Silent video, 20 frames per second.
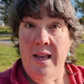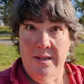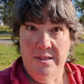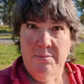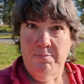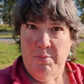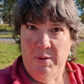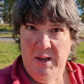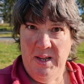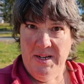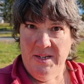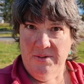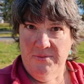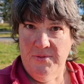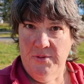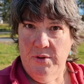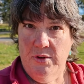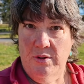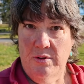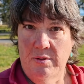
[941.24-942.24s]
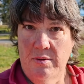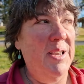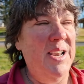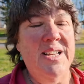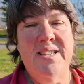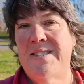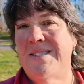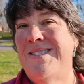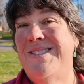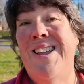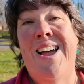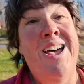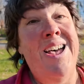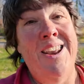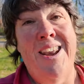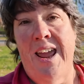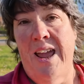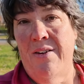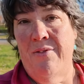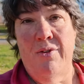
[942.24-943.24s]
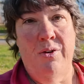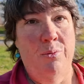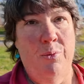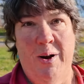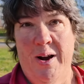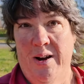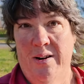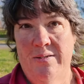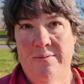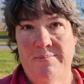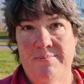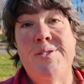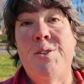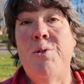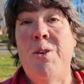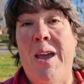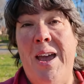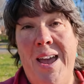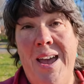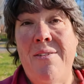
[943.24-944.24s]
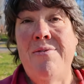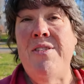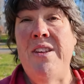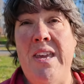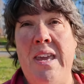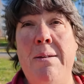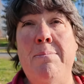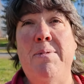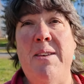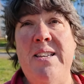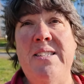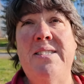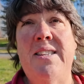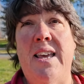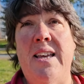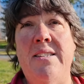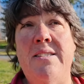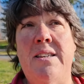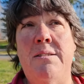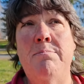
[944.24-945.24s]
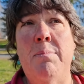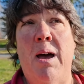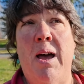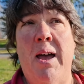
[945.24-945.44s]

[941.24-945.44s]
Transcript: is plentiful, but it's not everywhere. So you have to keep these things in